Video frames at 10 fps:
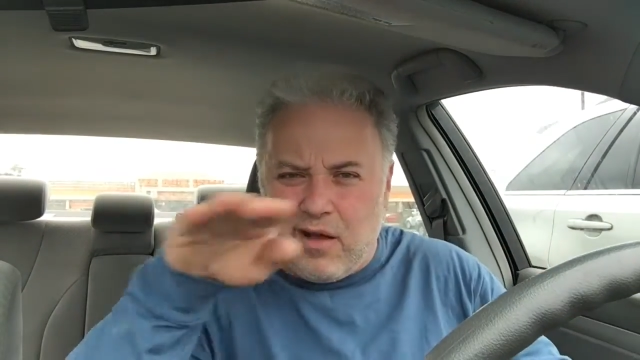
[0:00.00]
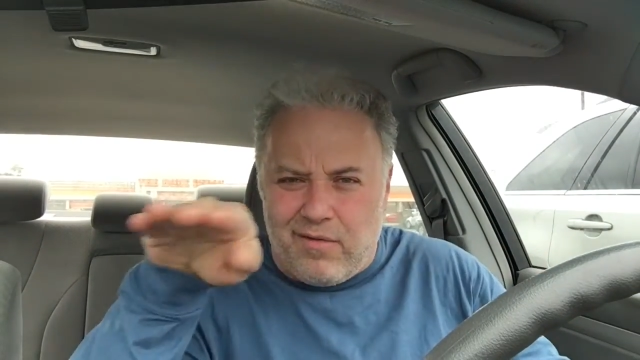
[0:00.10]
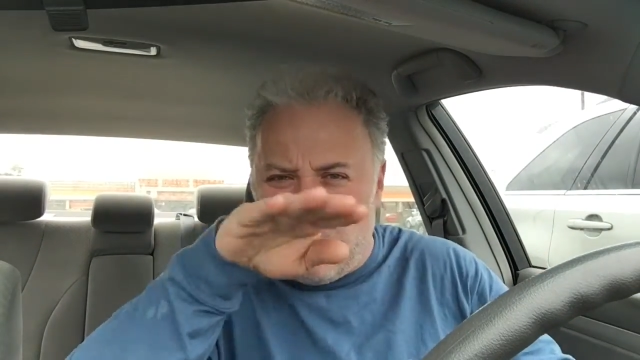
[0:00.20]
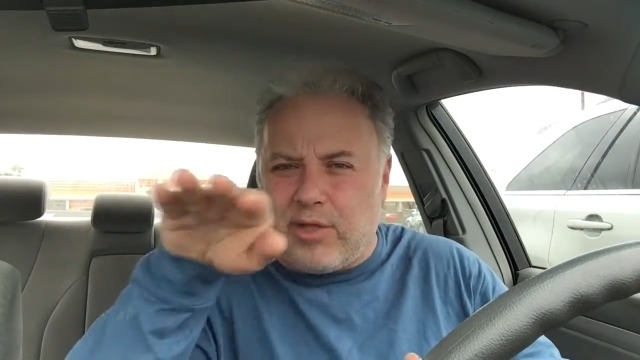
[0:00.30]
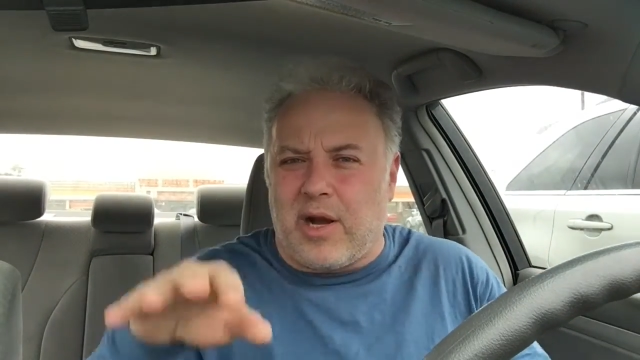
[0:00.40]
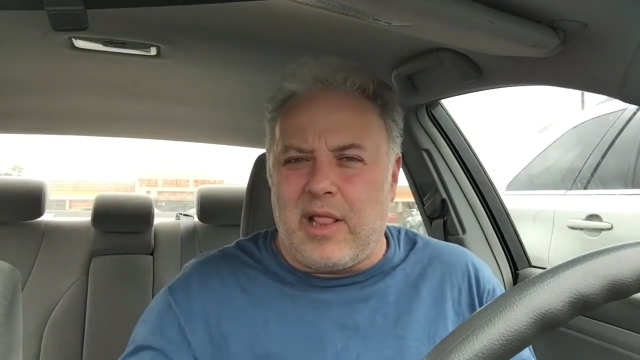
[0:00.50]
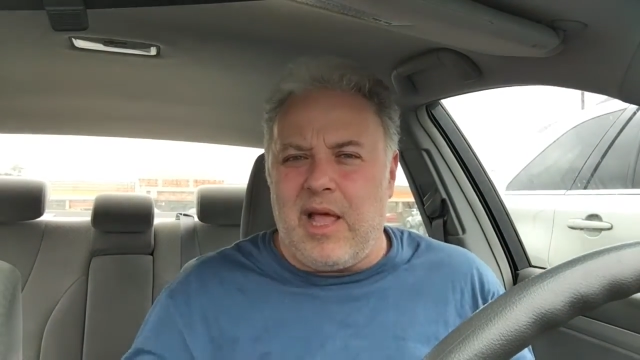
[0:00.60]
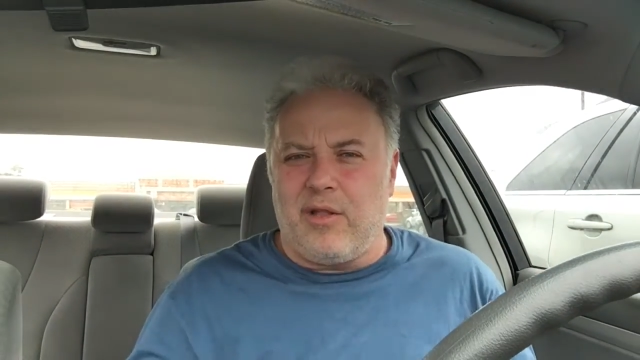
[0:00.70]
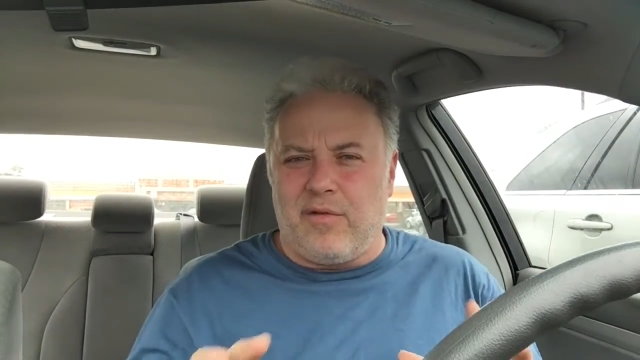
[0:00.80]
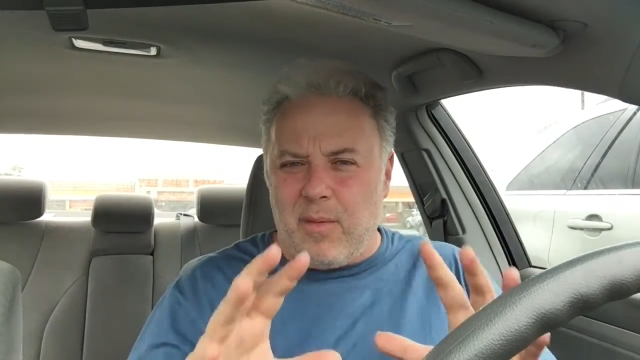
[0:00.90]

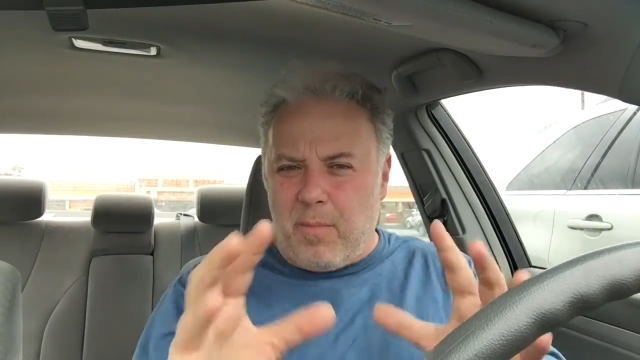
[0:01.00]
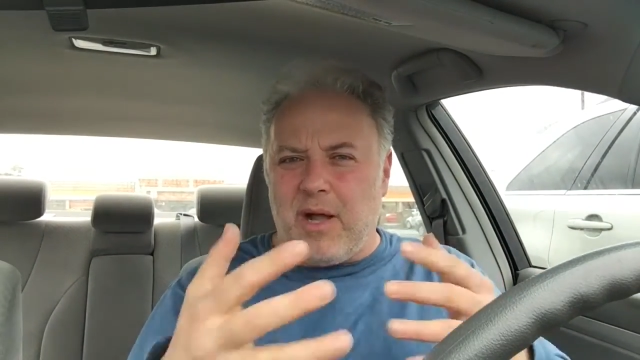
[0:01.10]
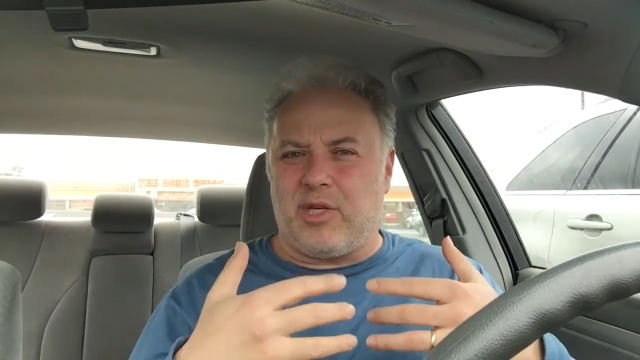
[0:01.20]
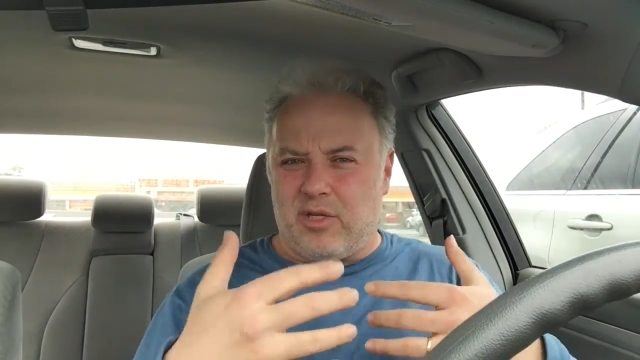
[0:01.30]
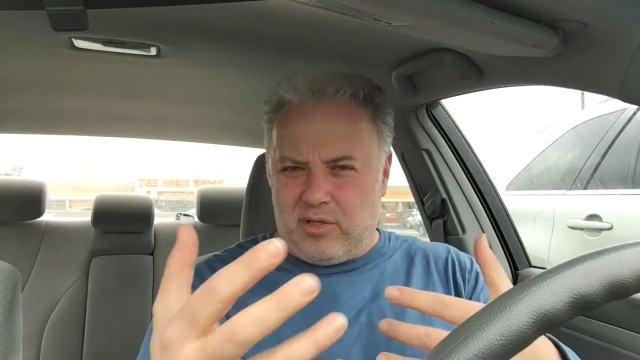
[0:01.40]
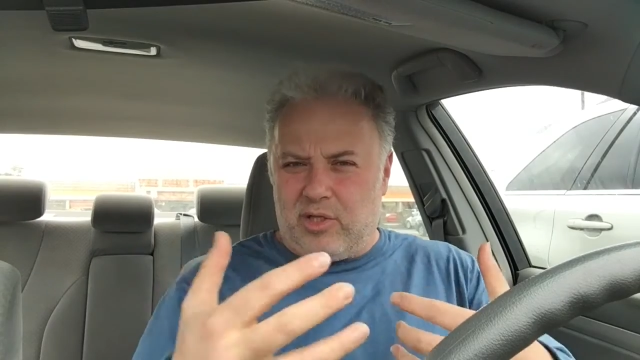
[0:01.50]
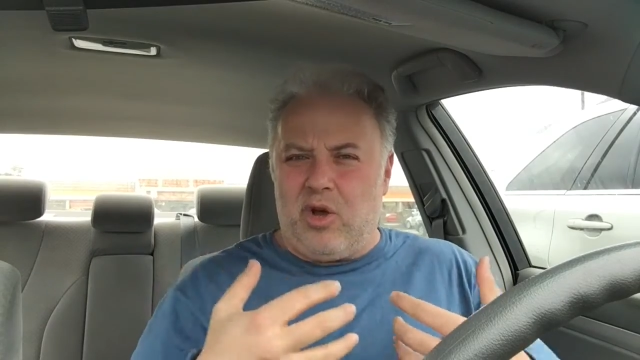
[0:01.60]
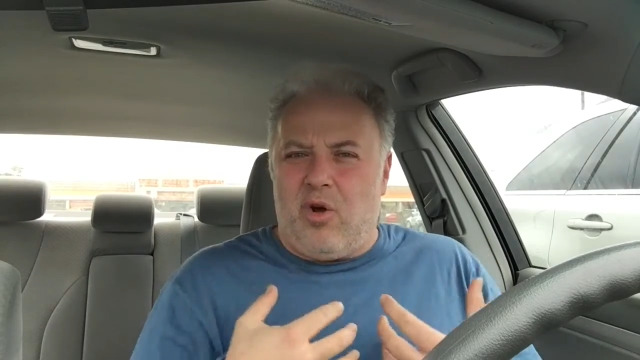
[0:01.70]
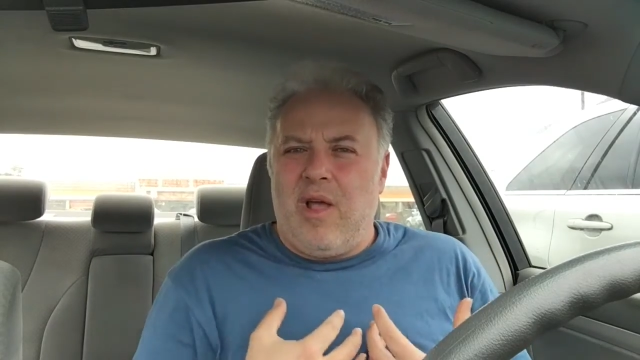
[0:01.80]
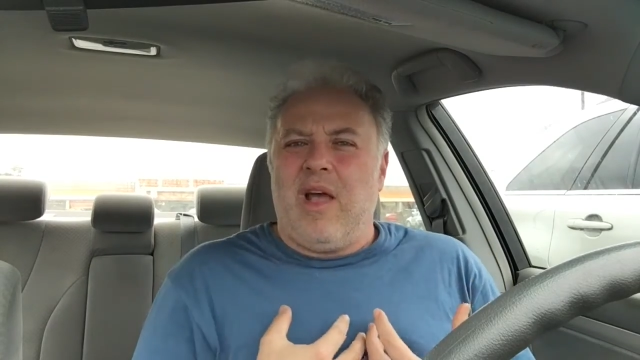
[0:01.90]
waterline of the budget.
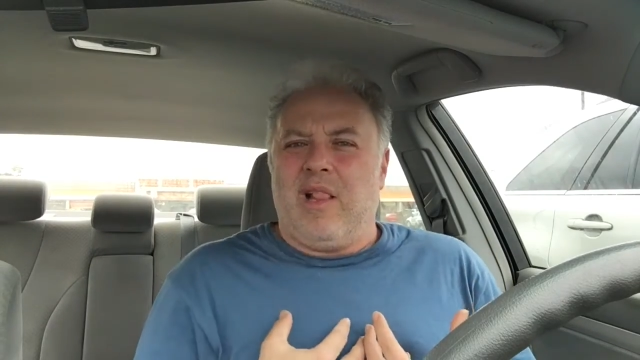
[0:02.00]
So,